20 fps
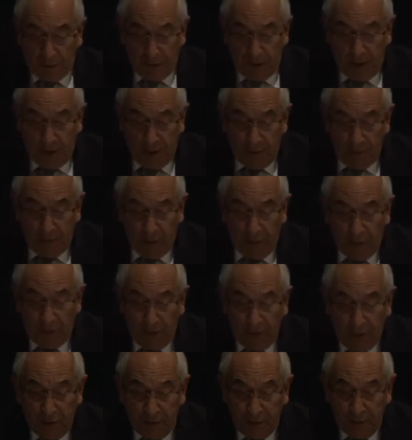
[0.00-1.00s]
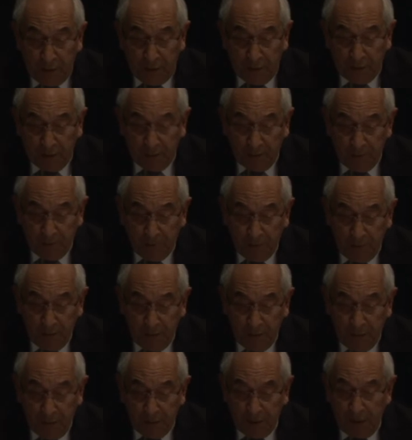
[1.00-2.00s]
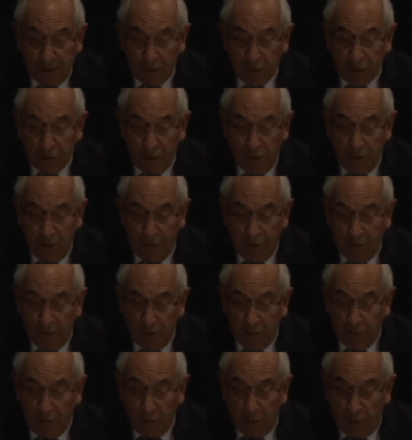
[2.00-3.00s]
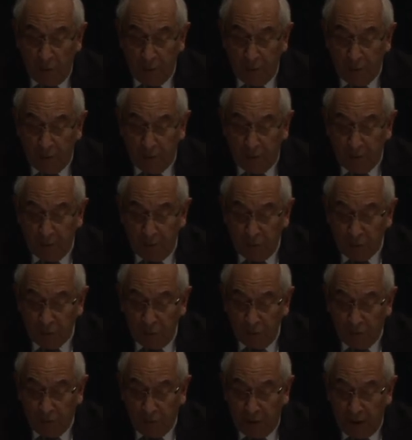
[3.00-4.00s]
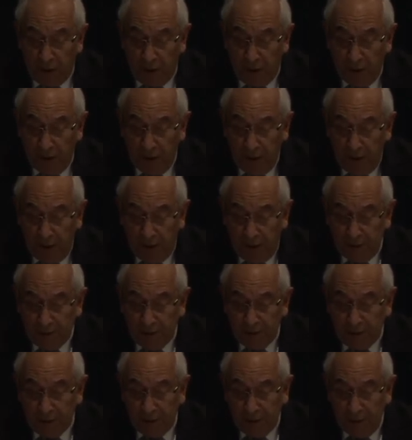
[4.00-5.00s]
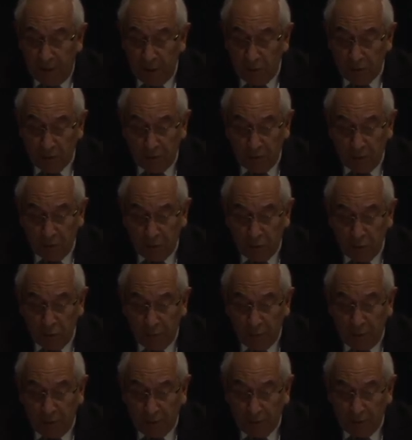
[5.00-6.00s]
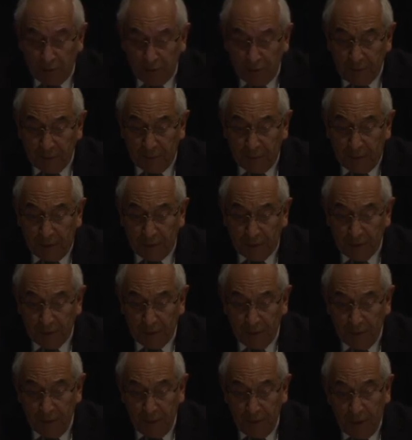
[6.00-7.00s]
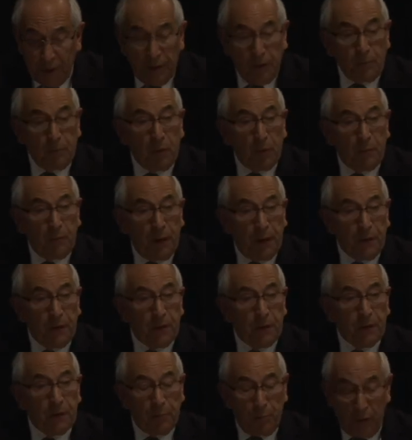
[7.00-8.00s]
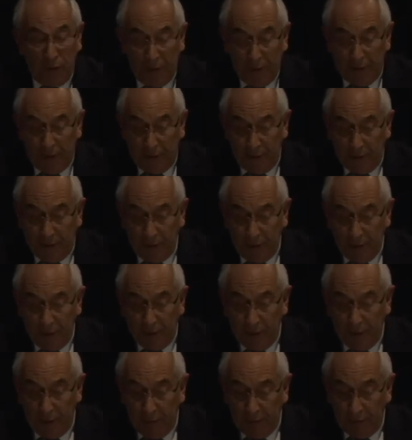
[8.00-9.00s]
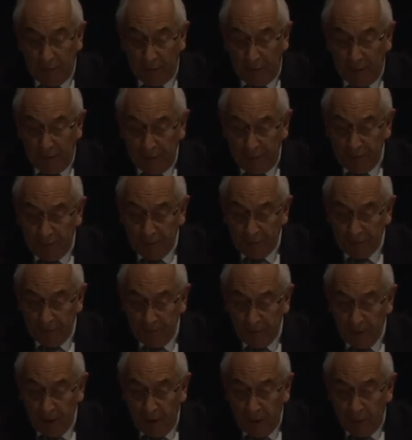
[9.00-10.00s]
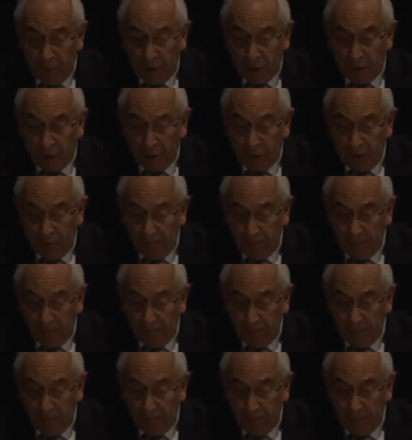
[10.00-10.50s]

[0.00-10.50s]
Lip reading: the help of the internet, thus serving the world so far as it allows it to participate in momentous political events which,